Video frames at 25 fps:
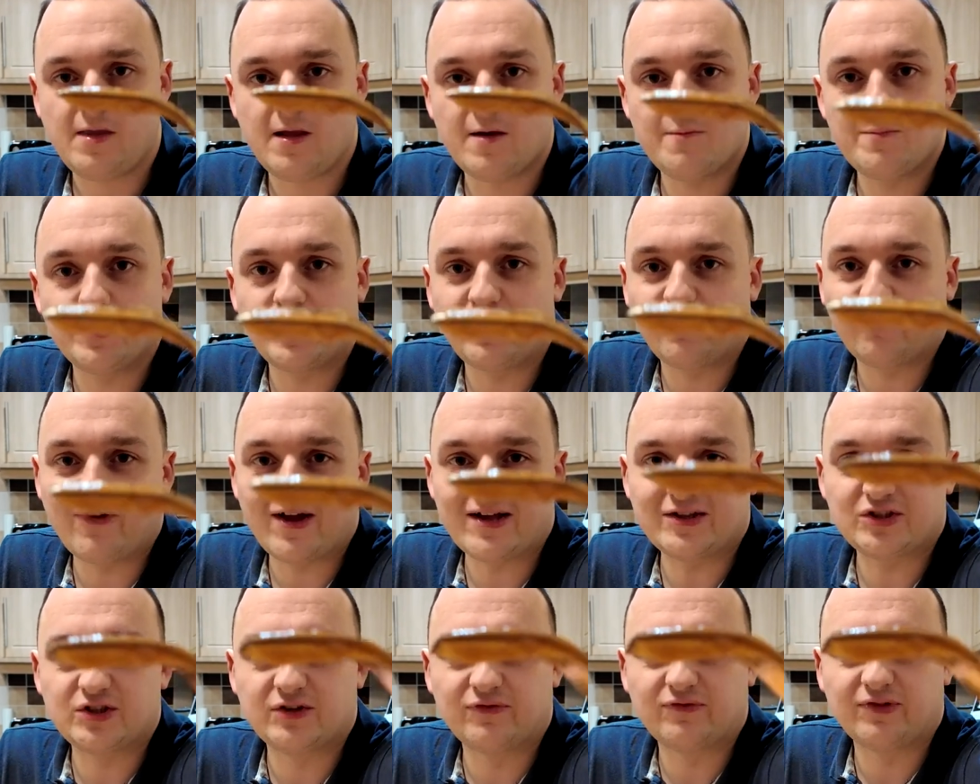But
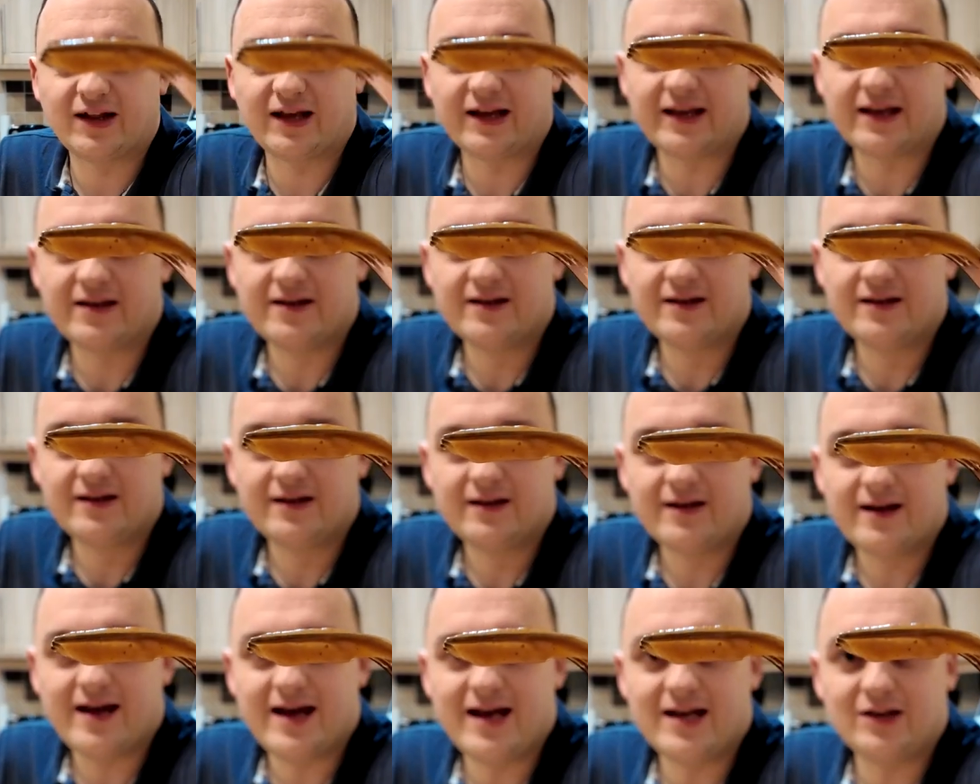effectively,
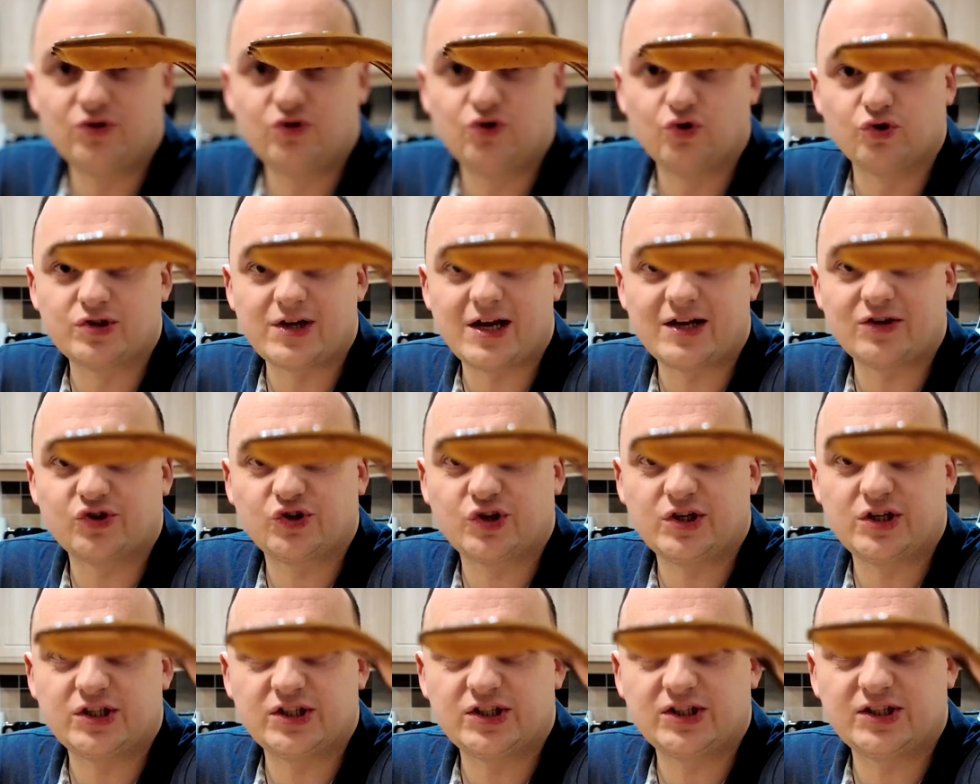it does
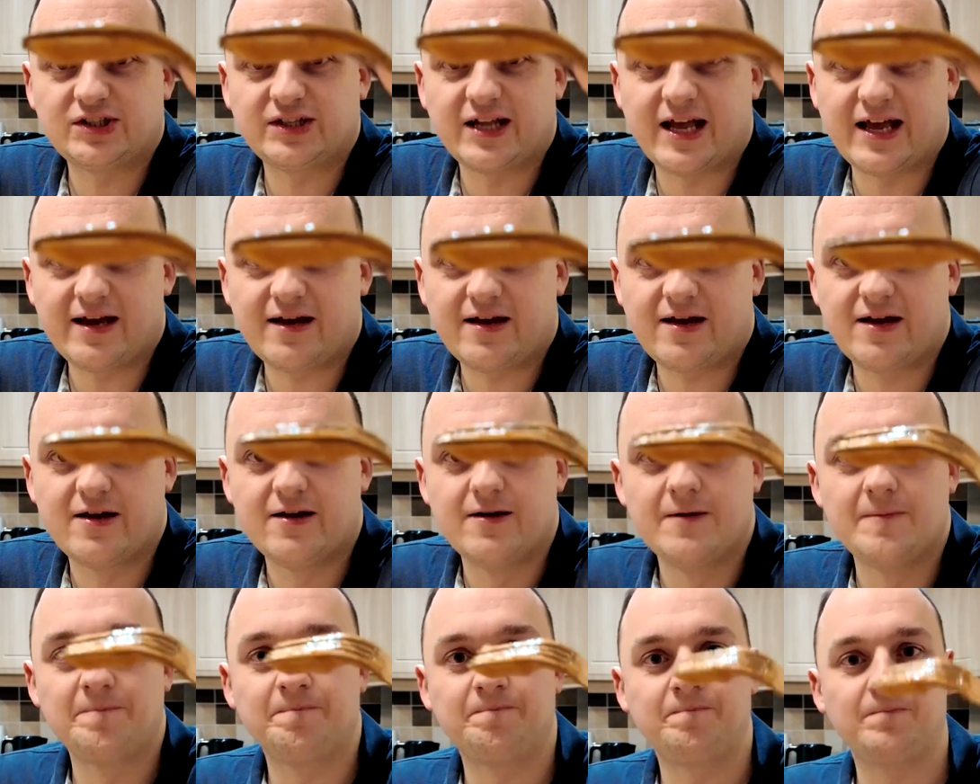actually stick
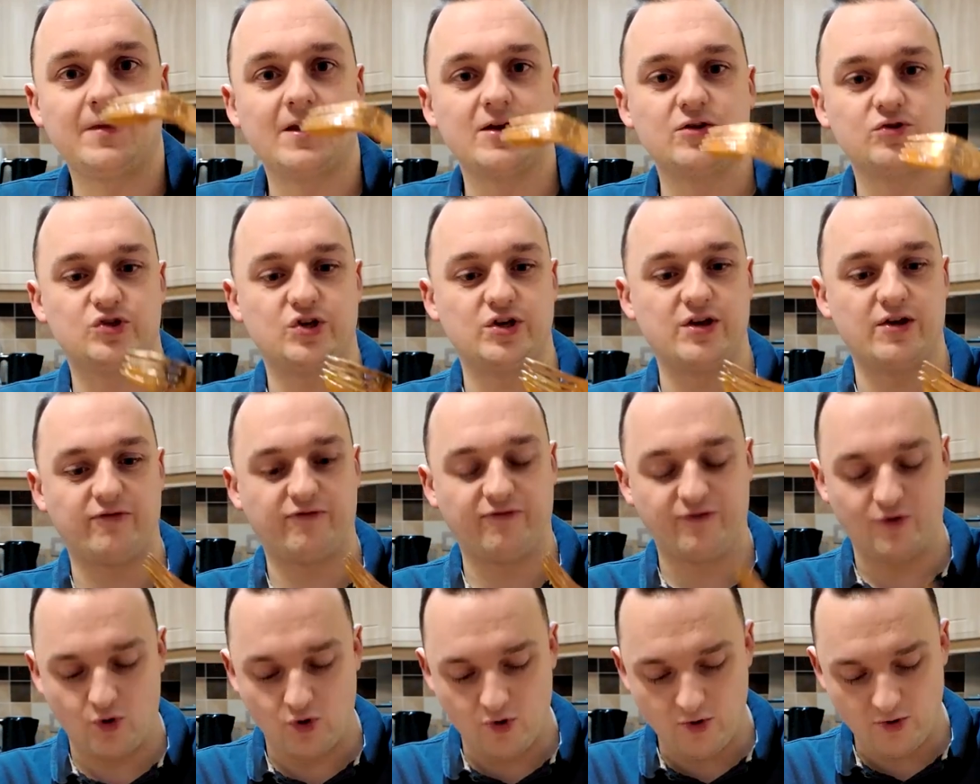to your
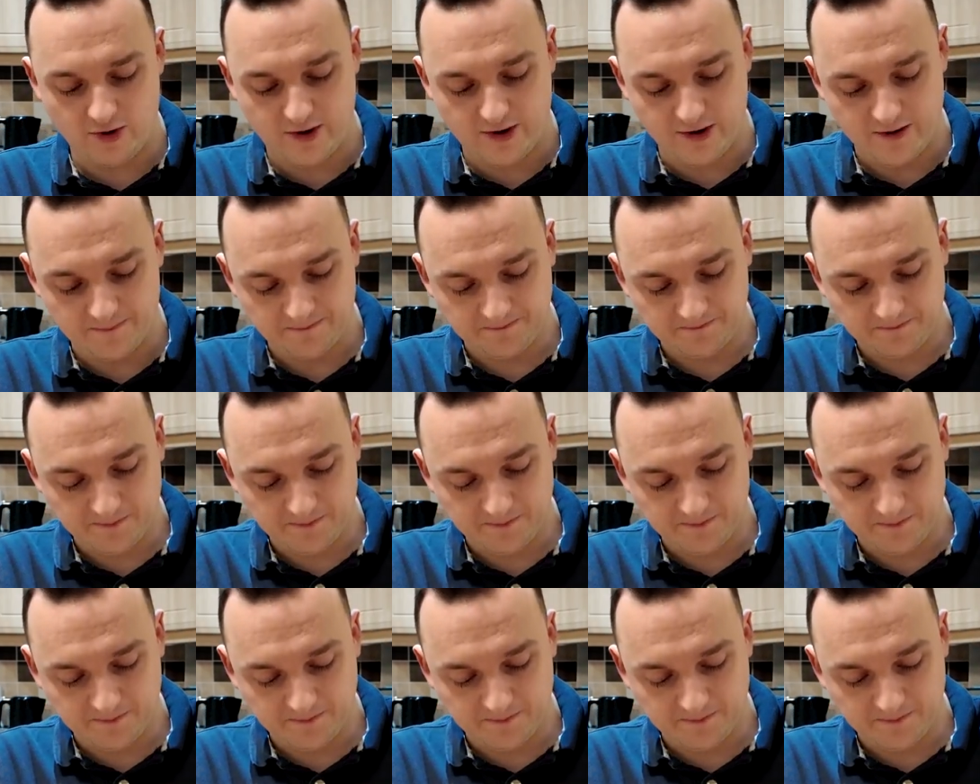fork.